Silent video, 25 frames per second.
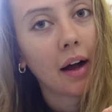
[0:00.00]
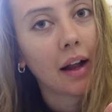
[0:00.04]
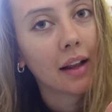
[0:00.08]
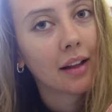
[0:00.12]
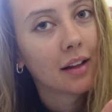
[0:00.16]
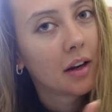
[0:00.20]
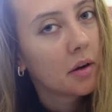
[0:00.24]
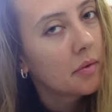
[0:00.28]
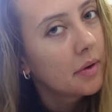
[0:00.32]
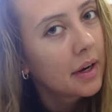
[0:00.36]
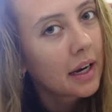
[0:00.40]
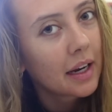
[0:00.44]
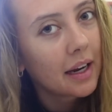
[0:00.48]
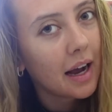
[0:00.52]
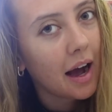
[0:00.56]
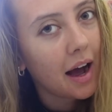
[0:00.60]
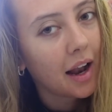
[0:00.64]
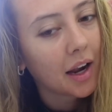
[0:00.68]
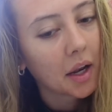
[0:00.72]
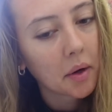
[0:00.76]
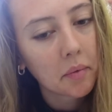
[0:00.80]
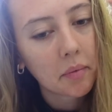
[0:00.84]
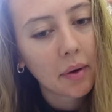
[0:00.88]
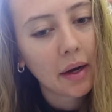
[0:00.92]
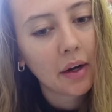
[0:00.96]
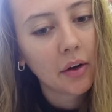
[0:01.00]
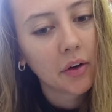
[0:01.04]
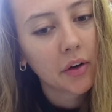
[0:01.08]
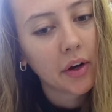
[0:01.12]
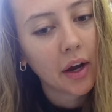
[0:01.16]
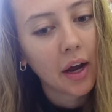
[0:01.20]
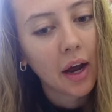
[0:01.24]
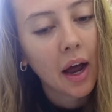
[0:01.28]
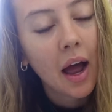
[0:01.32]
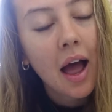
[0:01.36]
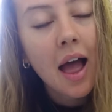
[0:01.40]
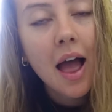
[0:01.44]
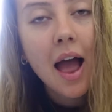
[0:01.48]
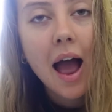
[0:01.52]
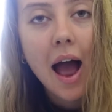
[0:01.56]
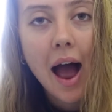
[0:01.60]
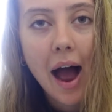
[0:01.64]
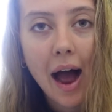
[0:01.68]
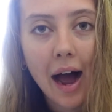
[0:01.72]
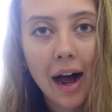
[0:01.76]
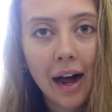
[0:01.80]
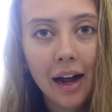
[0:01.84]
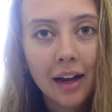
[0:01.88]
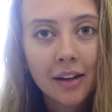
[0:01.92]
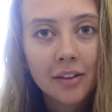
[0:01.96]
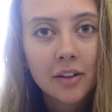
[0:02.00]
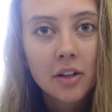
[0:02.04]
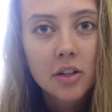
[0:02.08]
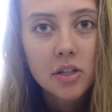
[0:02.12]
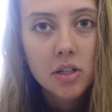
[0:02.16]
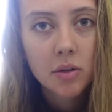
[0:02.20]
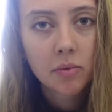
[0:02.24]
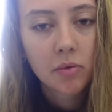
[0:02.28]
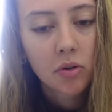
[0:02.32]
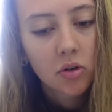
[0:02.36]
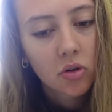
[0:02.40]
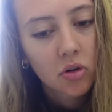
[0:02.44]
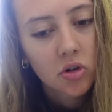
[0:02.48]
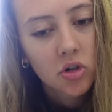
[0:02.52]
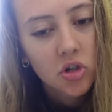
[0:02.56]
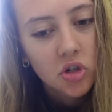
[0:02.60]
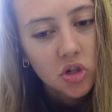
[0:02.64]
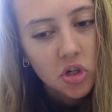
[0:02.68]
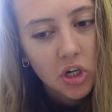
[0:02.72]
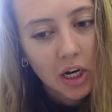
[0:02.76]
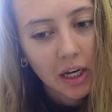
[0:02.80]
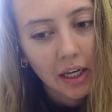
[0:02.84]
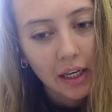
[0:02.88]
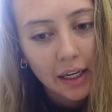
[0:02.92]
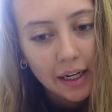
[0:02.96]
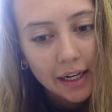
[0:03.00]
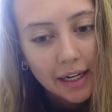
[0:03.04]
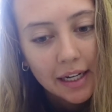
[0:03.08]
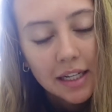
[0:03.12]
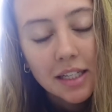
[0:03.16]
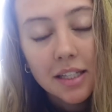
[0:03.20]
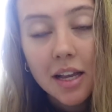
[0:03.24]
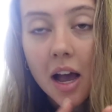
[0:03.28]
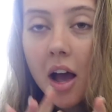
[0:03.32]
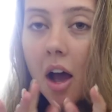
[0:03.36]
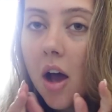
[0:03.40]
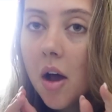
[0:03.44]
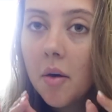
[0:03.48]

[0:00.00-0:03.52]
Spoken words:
a little bit of garlic powder and some crushed chilies.